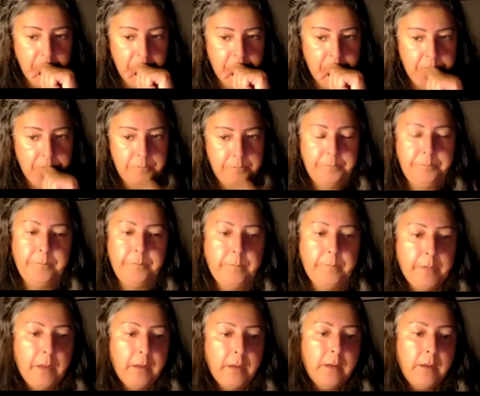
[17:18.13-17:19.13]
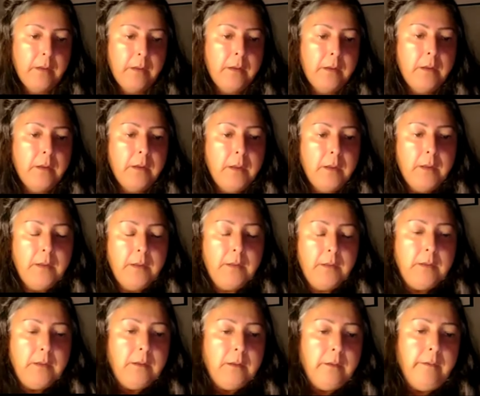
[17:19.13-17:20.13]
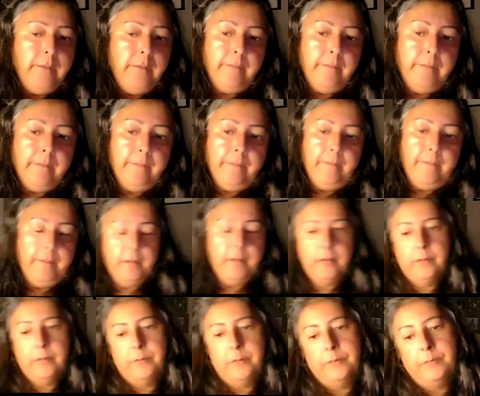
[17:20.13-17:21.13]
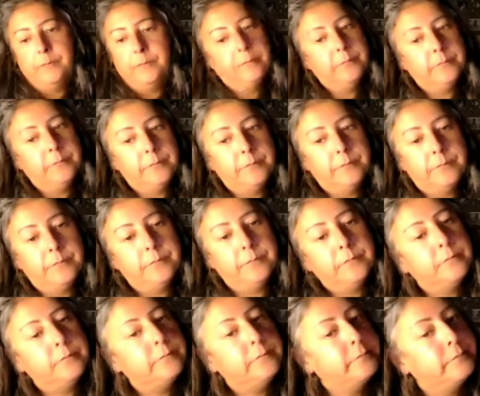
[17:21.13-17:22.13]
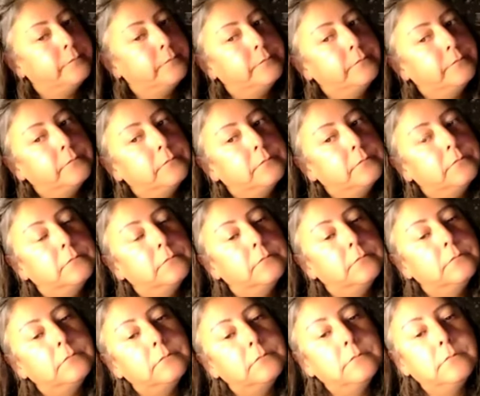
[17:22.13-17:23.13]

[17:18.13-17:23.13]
[no speech]